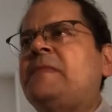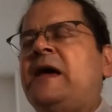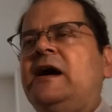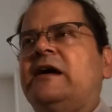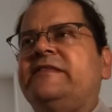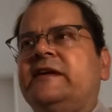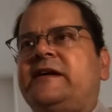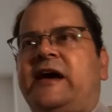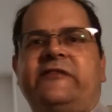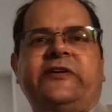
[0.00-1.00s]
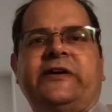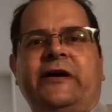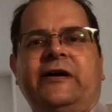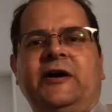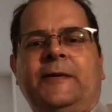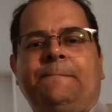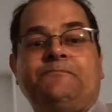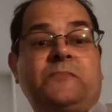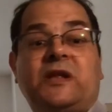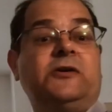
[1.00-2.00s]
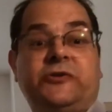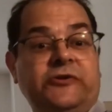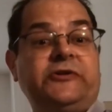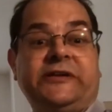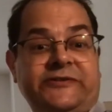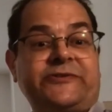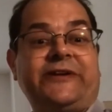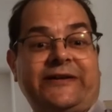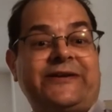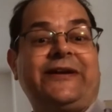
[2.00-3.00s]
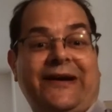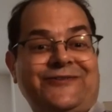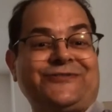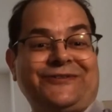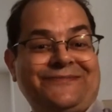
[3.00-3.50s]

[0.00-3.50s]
I think having a good internet connection